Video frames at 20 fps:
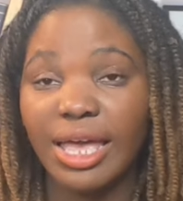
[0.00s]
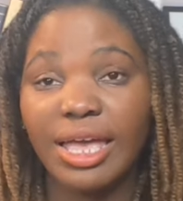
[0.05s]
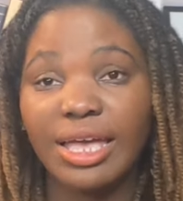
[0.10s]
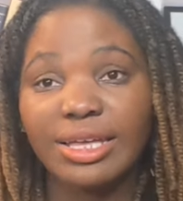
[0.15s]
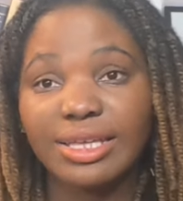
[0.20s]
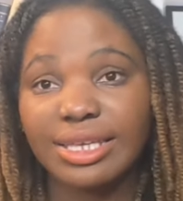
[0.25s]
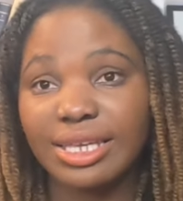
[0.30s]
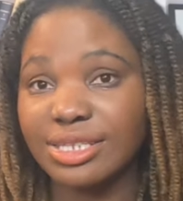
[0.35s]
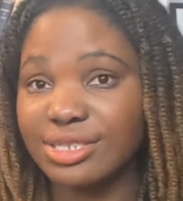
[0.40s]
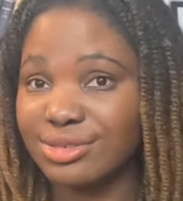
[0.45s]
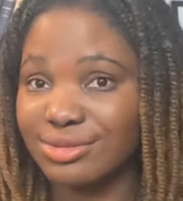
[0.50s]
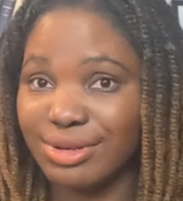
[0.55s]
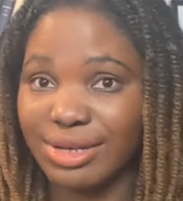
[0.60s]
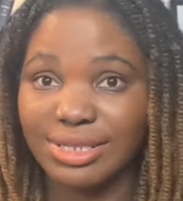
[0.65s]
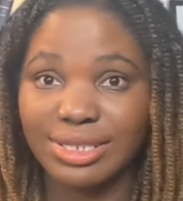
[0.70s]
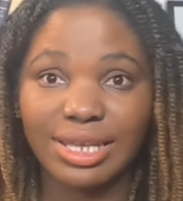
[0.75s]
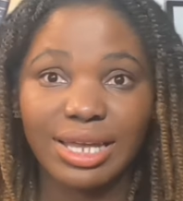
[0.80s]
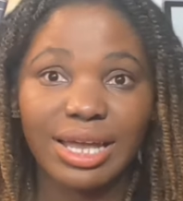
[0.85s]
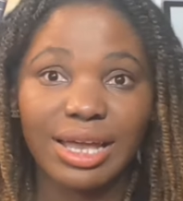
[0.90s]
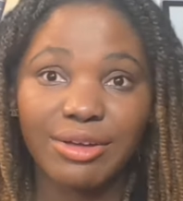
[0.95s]
And guess
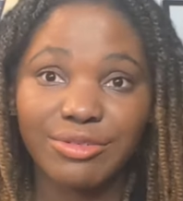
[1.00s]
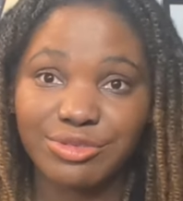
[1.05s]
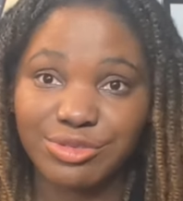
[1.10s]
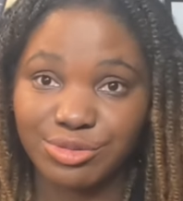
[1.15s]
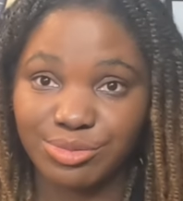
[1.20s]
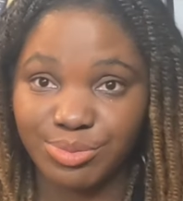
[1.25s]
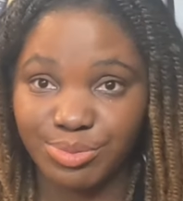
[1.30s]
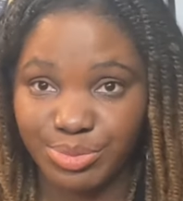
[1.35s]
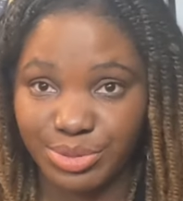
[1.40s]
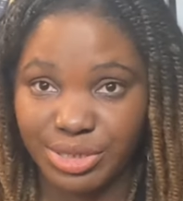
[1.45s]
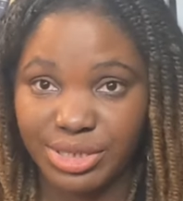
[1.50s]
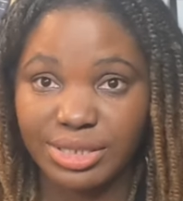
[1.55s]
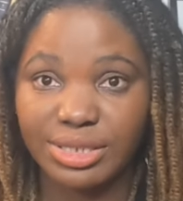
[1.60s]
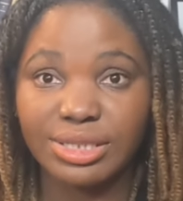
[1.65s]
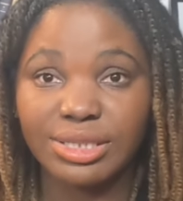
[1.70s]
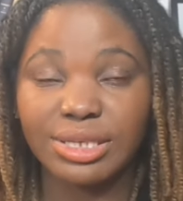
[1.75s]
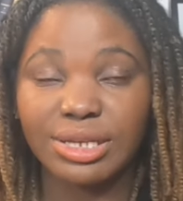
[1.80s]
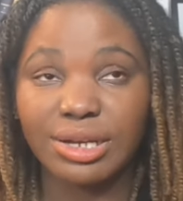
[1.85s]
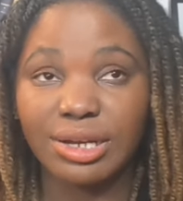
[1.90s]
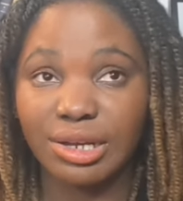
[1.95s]
what? They have to be
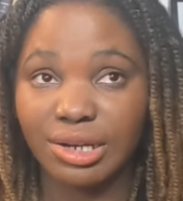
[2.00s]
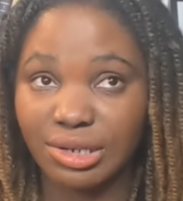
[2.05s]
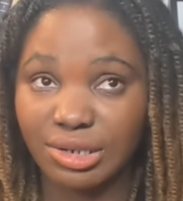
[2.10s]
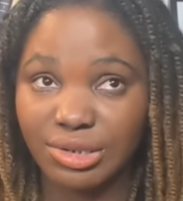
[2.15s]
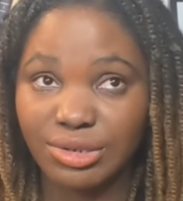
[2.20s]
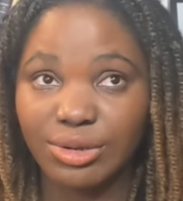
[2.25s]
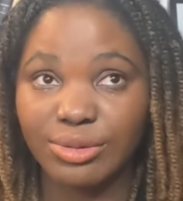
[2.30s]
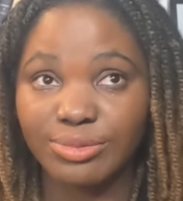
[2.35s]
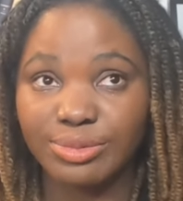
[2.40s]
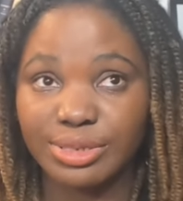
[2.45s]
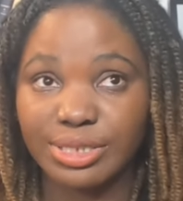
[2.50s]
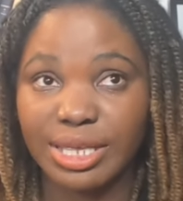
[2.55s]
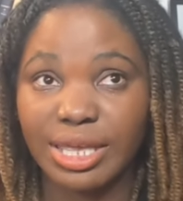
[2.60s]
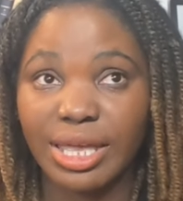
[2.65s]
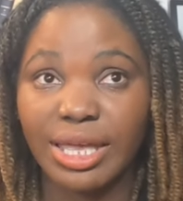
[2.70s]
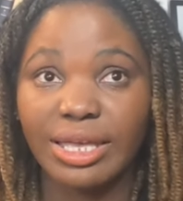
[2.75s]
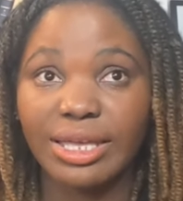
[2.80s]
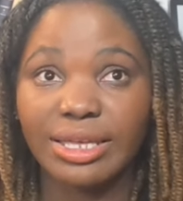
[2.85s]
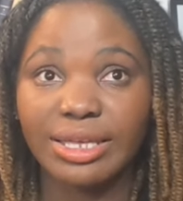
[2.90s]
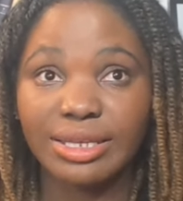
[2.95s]
in the
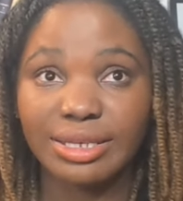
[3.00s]
helicopter.